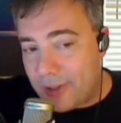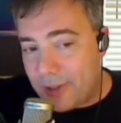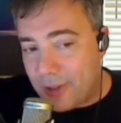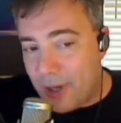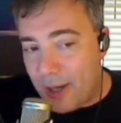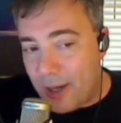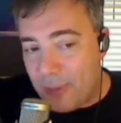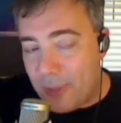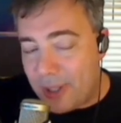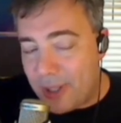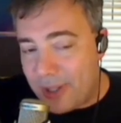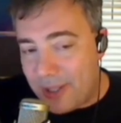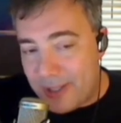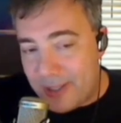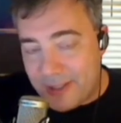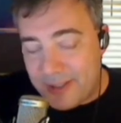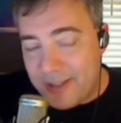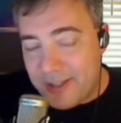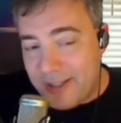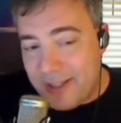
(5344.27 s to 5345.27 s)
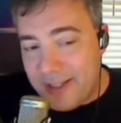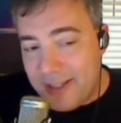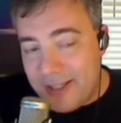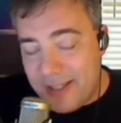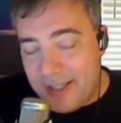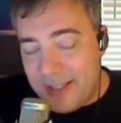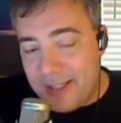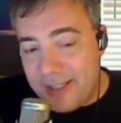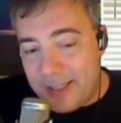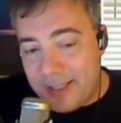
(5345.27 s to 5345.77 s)
the what the
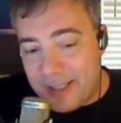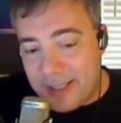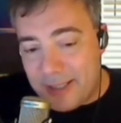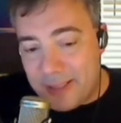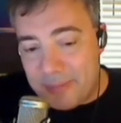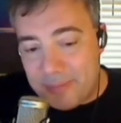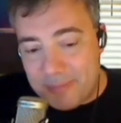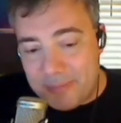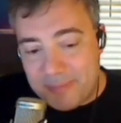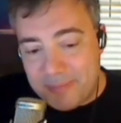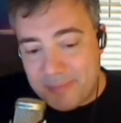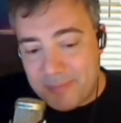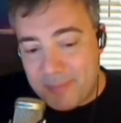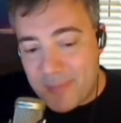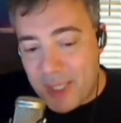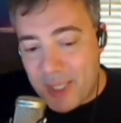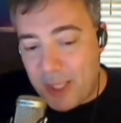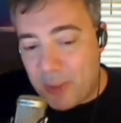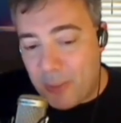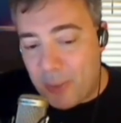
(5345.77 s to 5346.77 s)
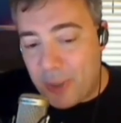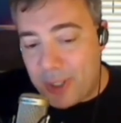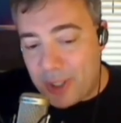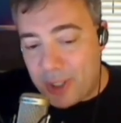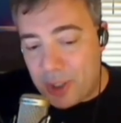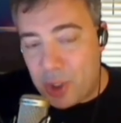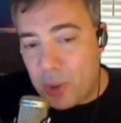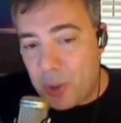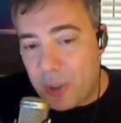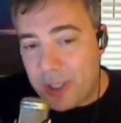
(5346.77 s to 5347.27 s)
um, you know
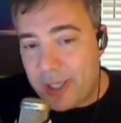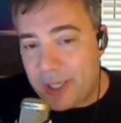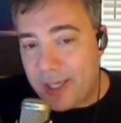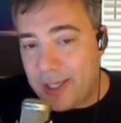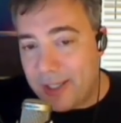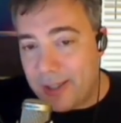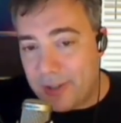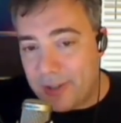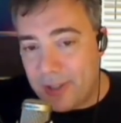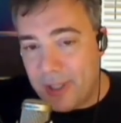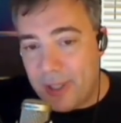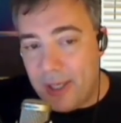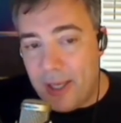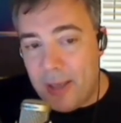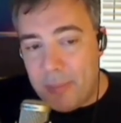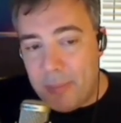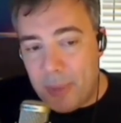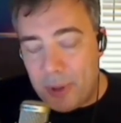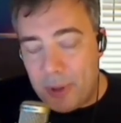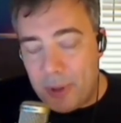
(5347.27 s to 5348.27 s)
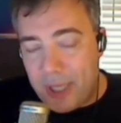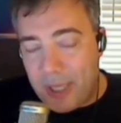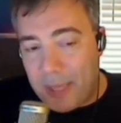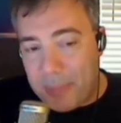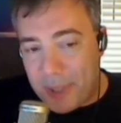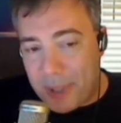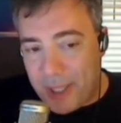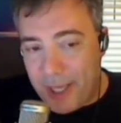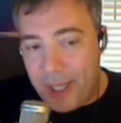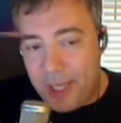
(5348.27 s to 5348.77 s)
what the shortcut is. Most
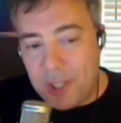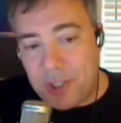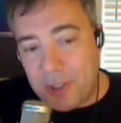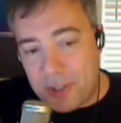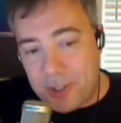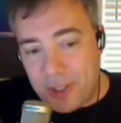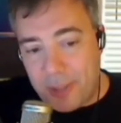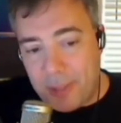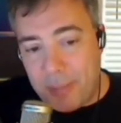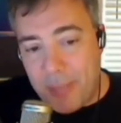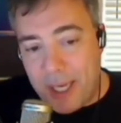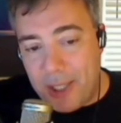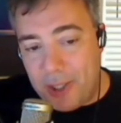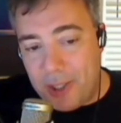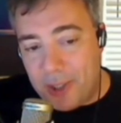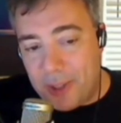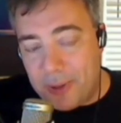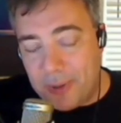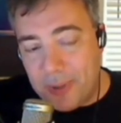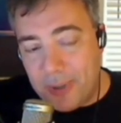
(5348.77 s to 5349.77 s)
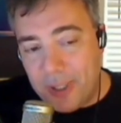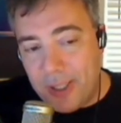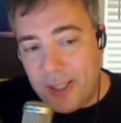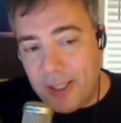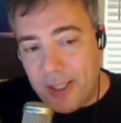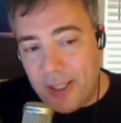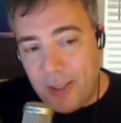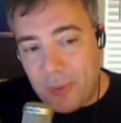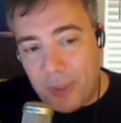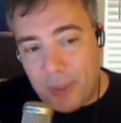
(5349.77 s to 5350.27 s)
applications in the menu
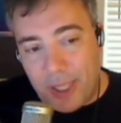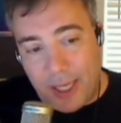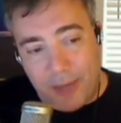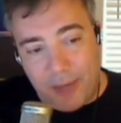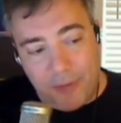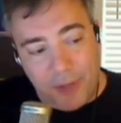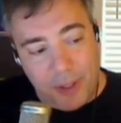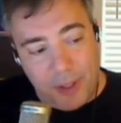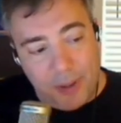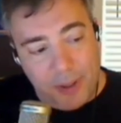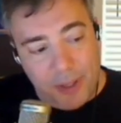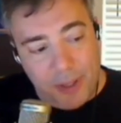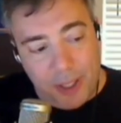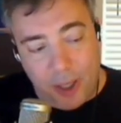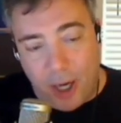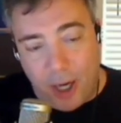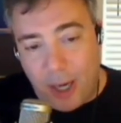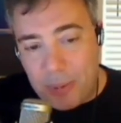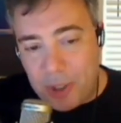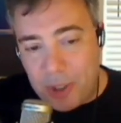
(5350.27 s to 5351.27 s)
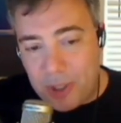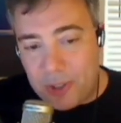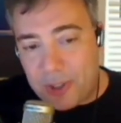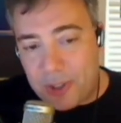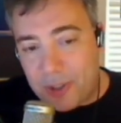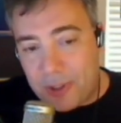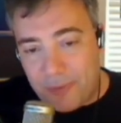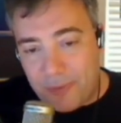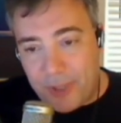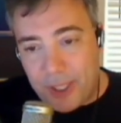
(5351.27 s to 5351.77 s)
will have the the
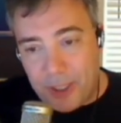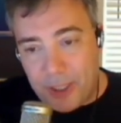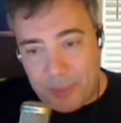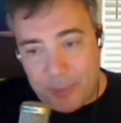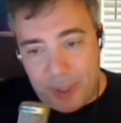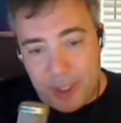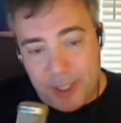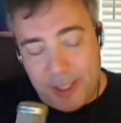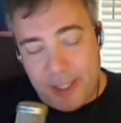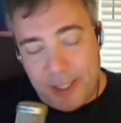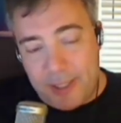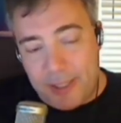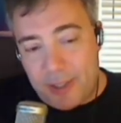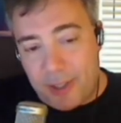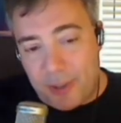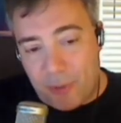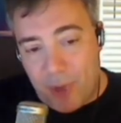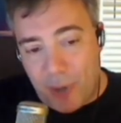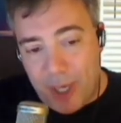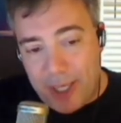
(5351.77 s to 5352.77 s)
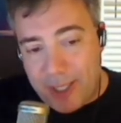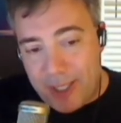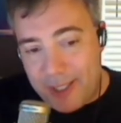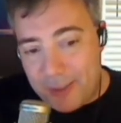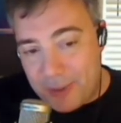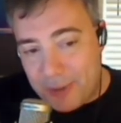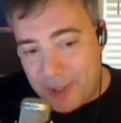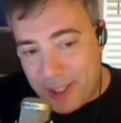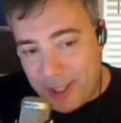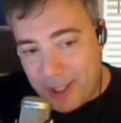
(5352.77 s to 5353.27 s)
options that are available, and then to the right
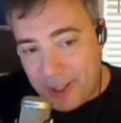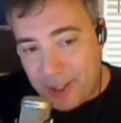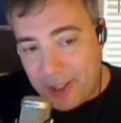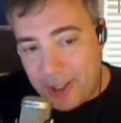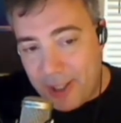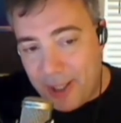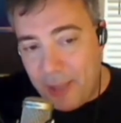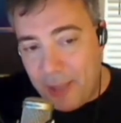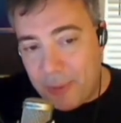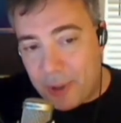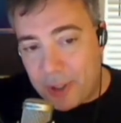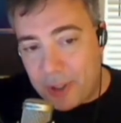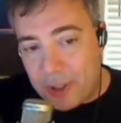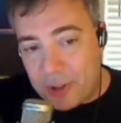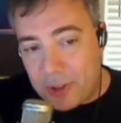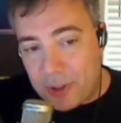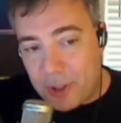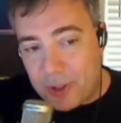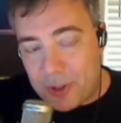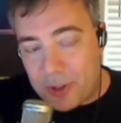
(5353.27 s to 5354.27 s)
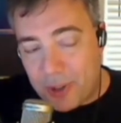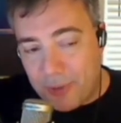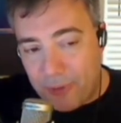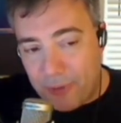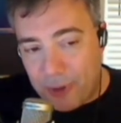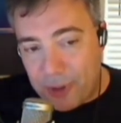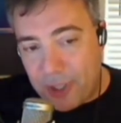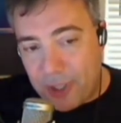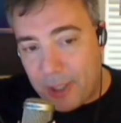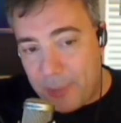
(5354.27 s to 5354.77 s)
it will tell you the keyboard control. So
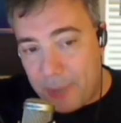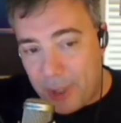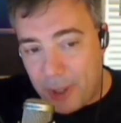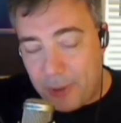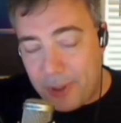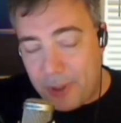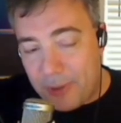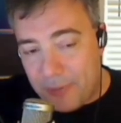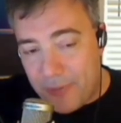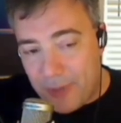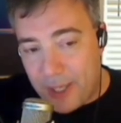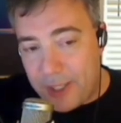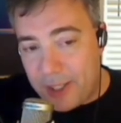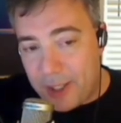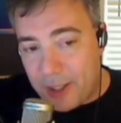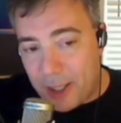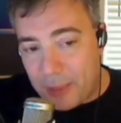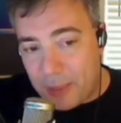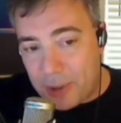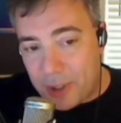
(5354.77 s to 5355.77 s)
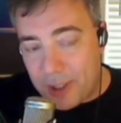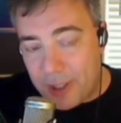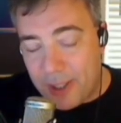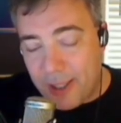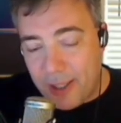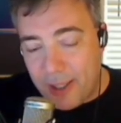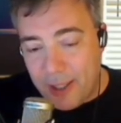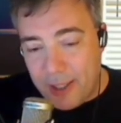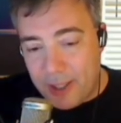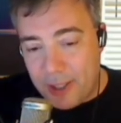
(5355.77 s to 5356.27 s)
the first time you go, you find the
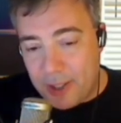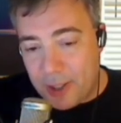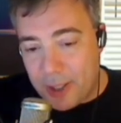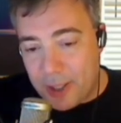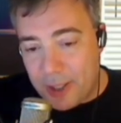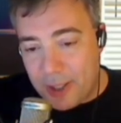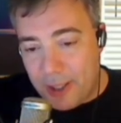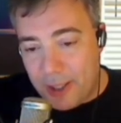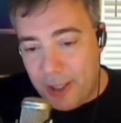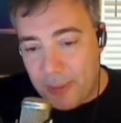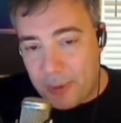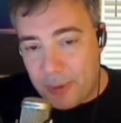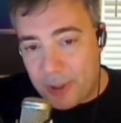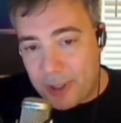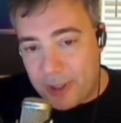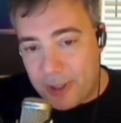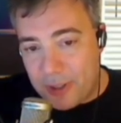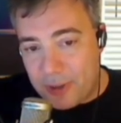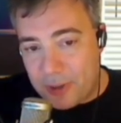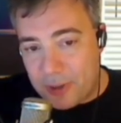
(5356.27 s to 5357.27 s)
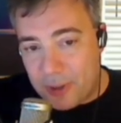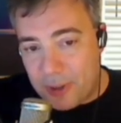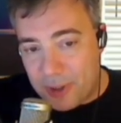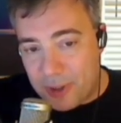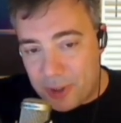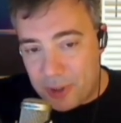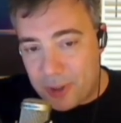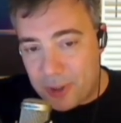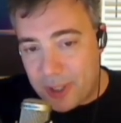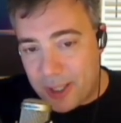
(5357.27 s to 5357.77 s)
option, you look at the keyboard
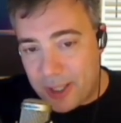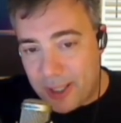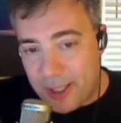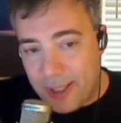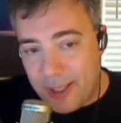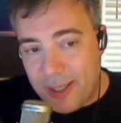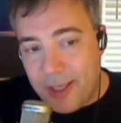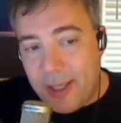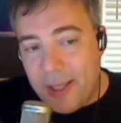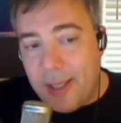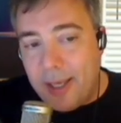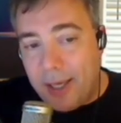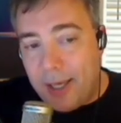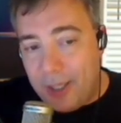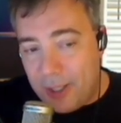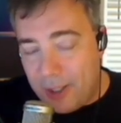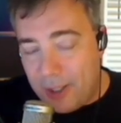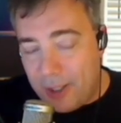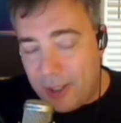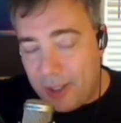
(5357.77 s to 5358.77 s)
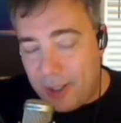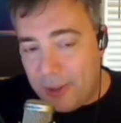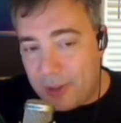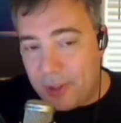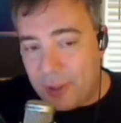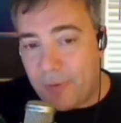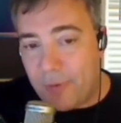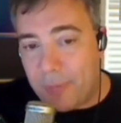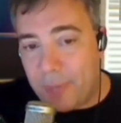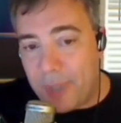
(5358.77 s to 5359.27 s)
control, the shortcut, and you can use
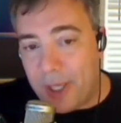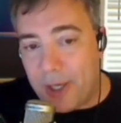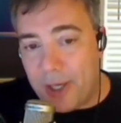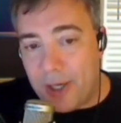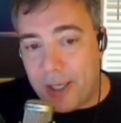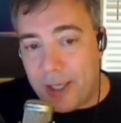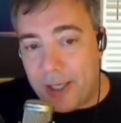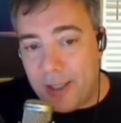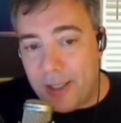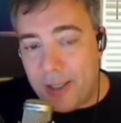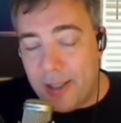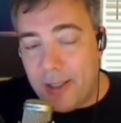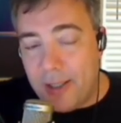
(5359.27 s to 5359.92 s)
it from then on.